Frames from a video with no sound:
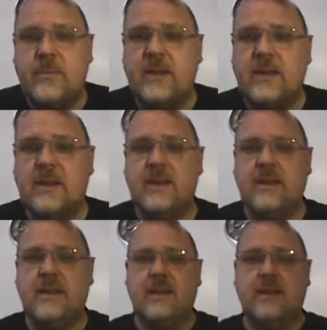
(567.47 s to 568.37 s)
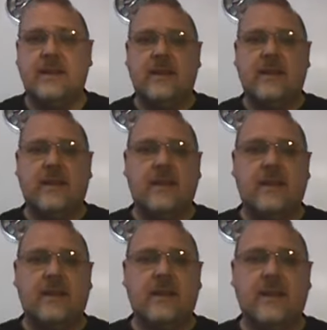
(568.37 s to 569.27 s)

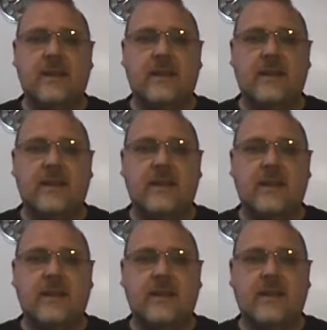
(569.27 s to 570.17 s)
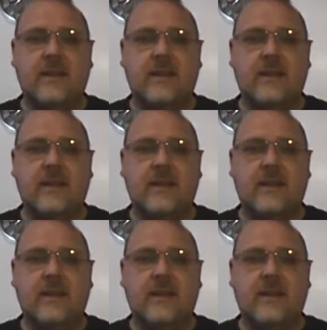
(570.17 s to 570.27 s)
No one is speaking in this clip.